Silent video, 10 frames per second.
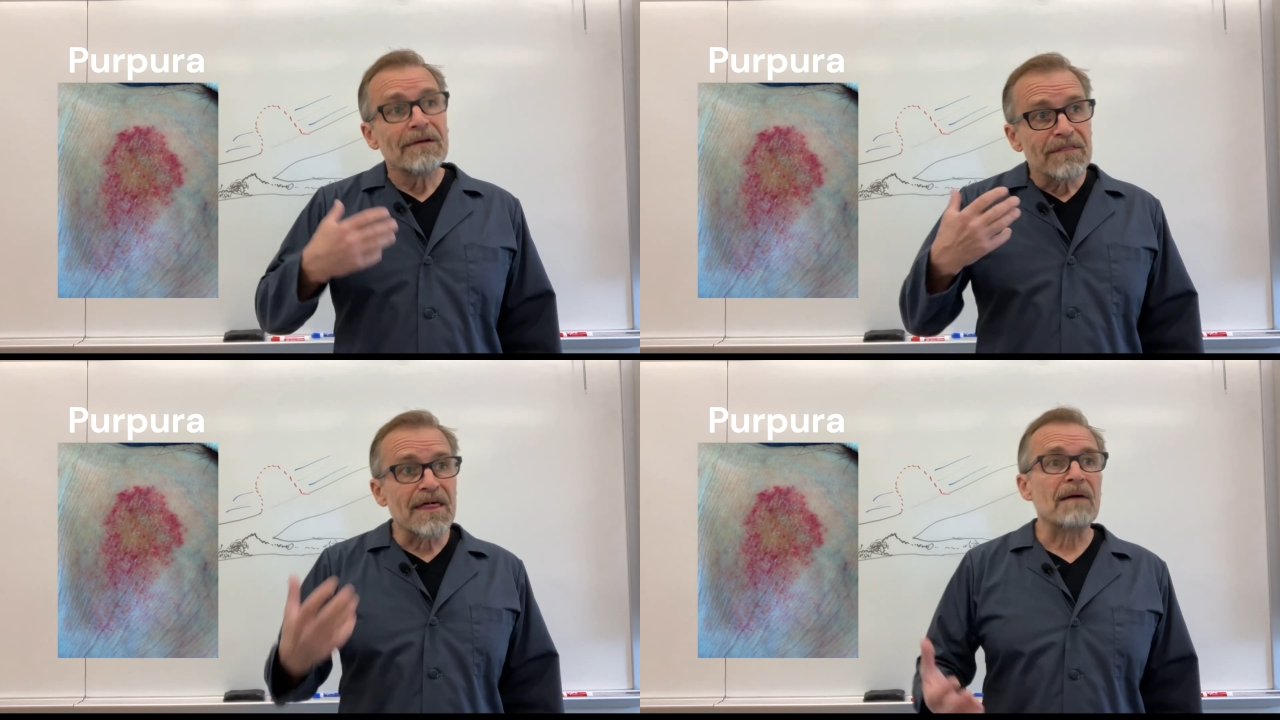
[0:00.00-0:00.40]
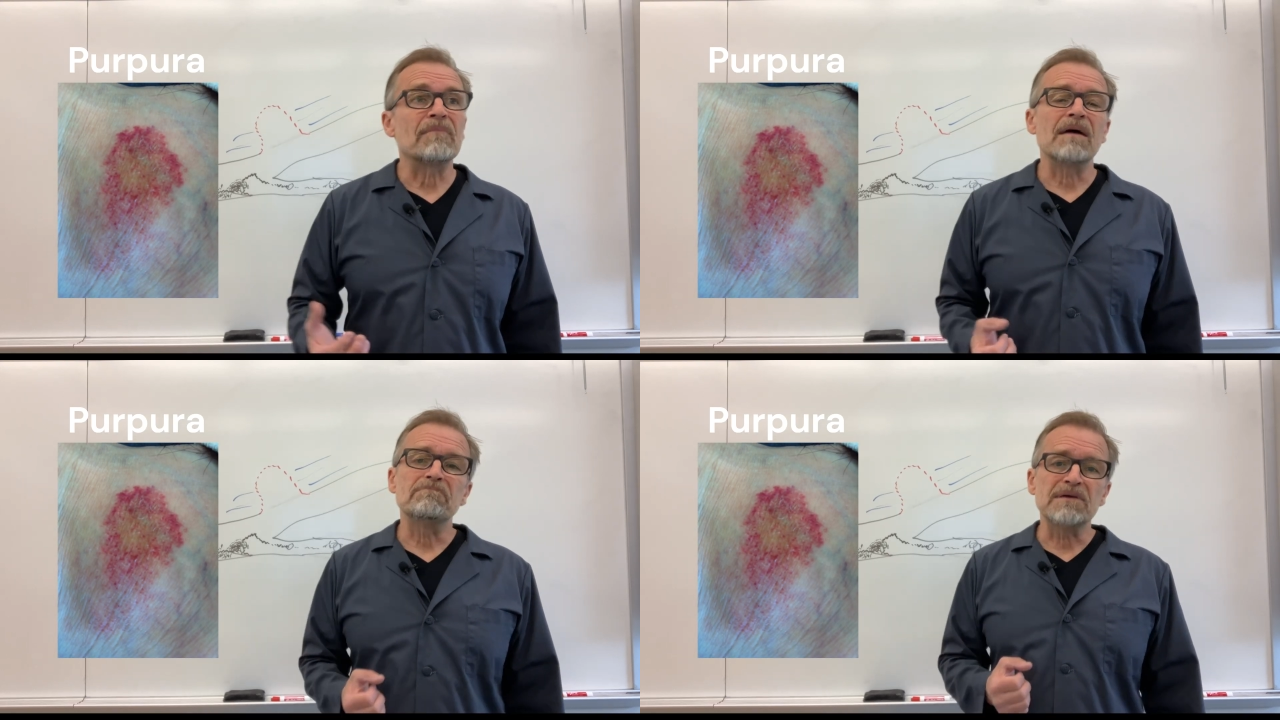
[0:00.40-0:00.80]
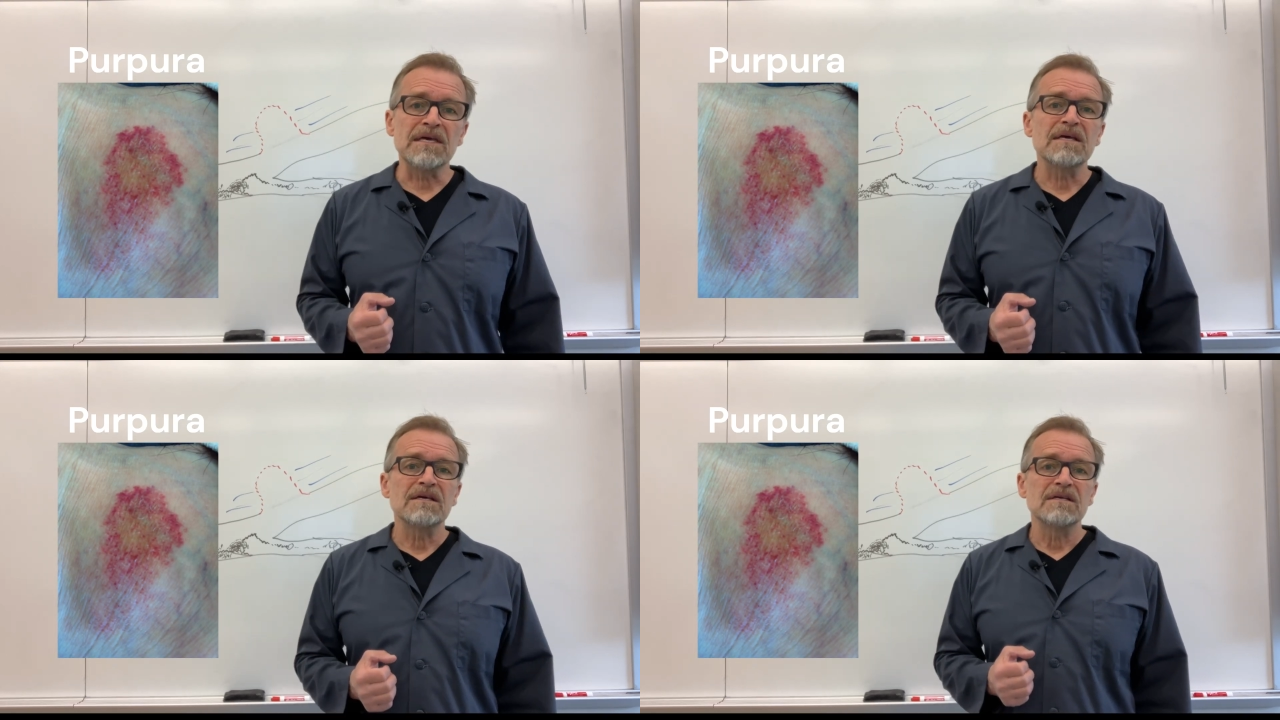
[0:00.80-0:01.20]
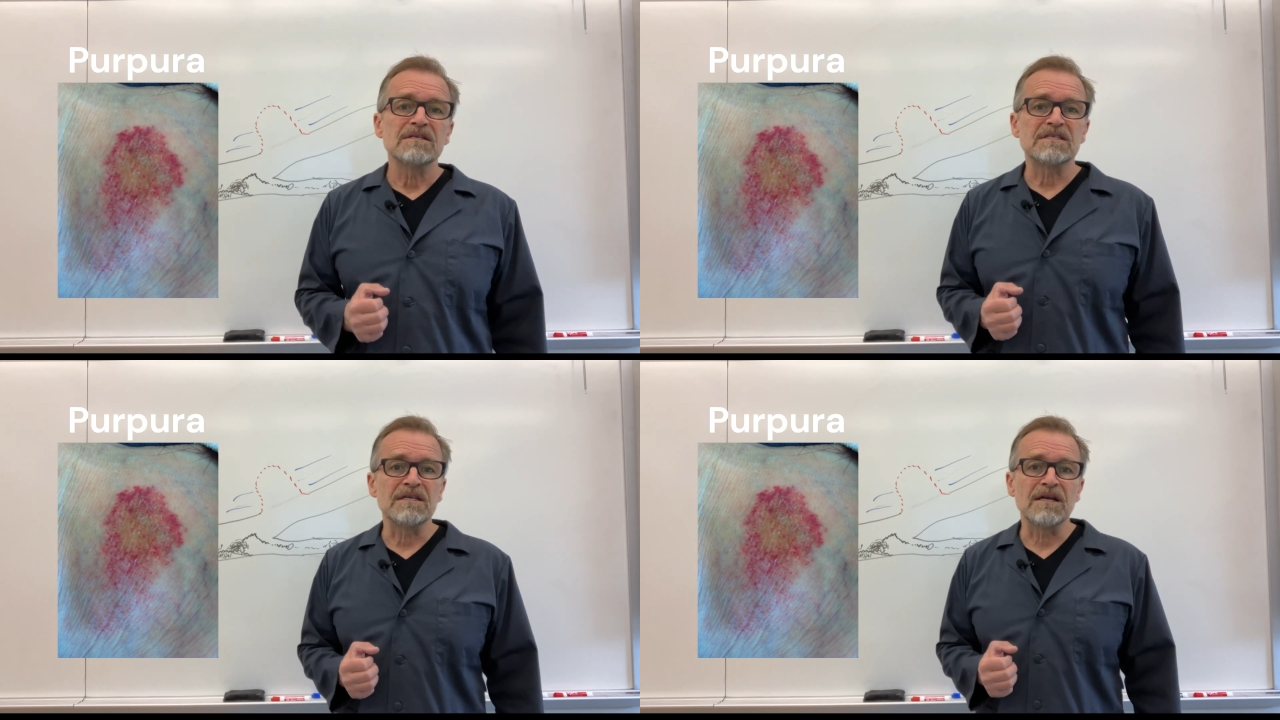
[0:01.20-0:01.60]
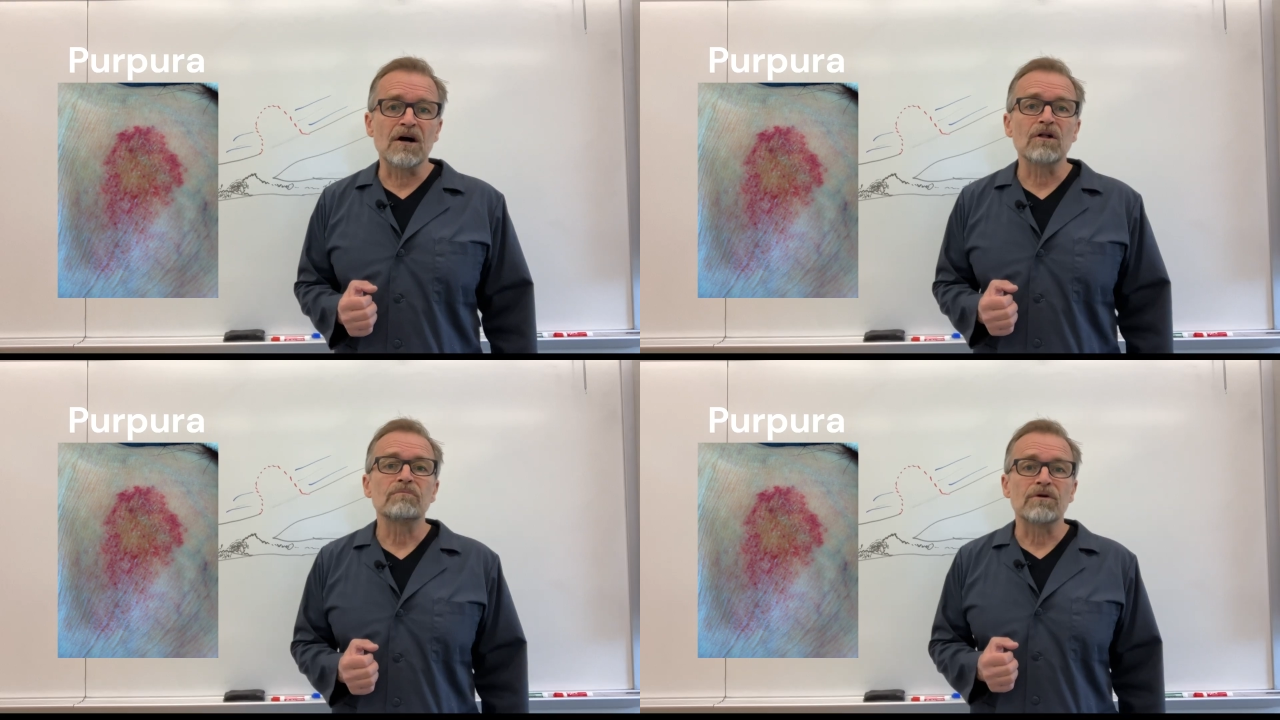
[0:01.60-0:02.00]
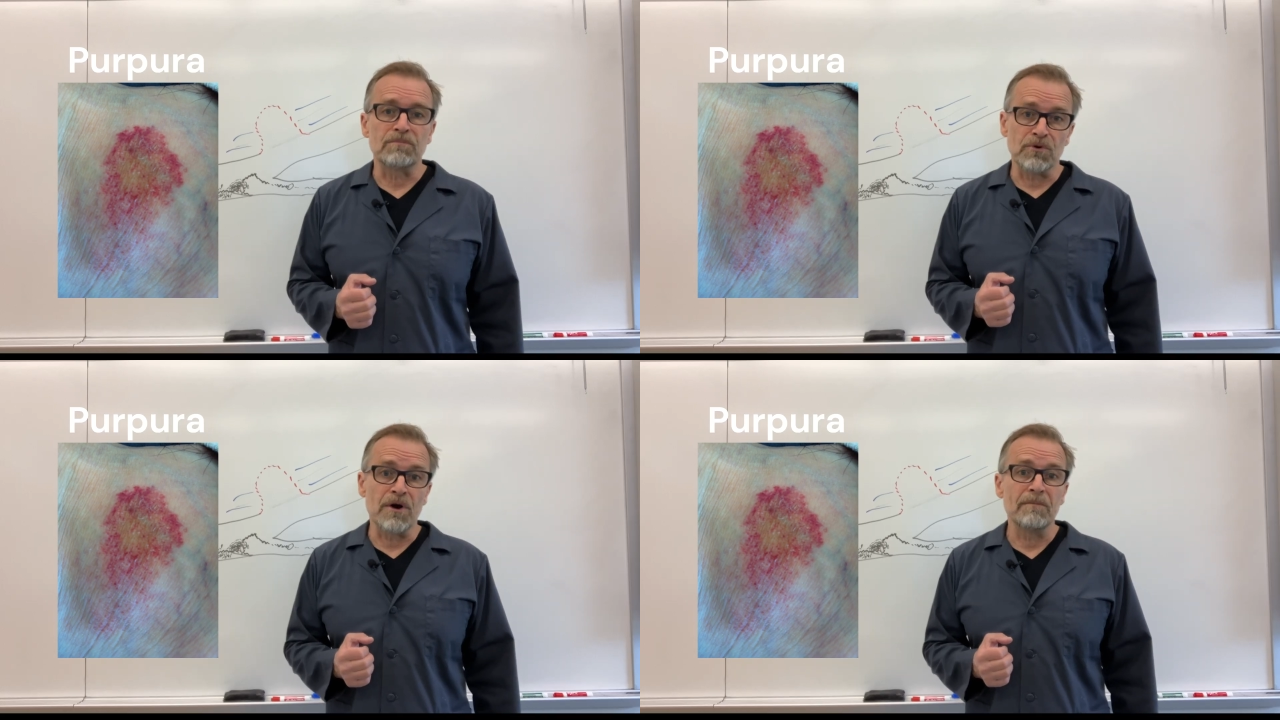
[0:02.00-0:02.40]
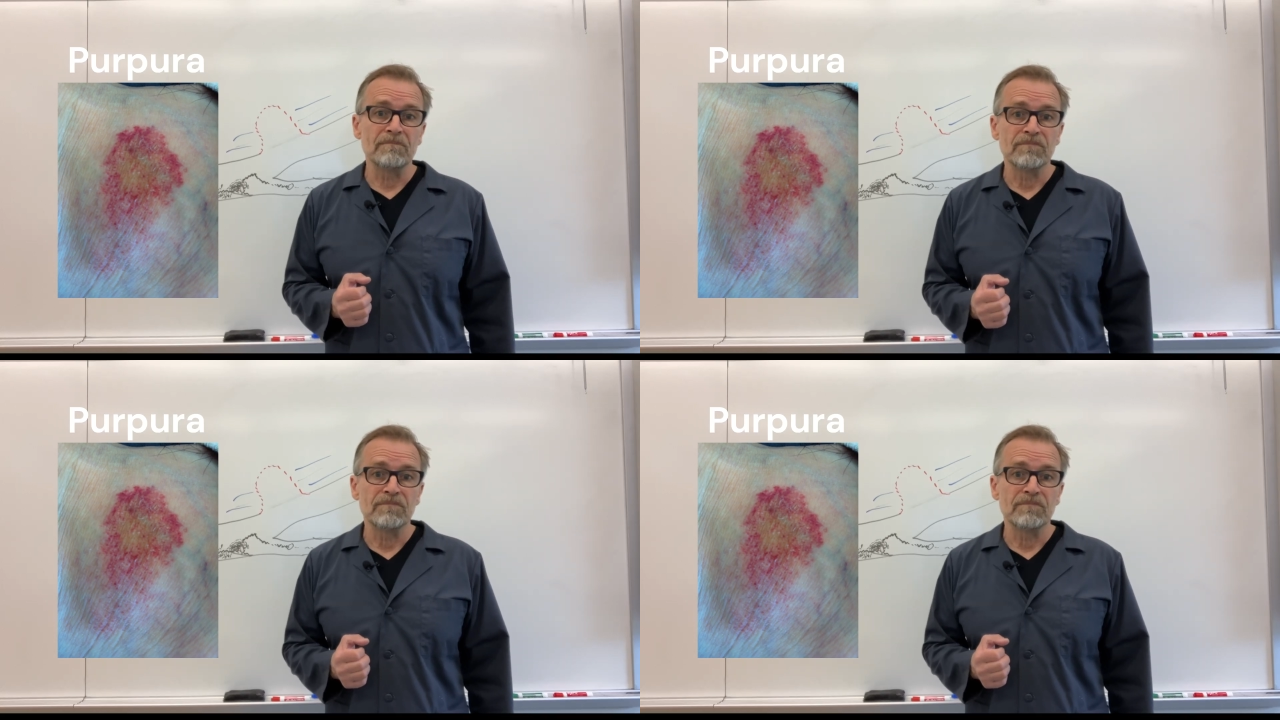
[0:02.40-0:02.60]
That might be senile purpura.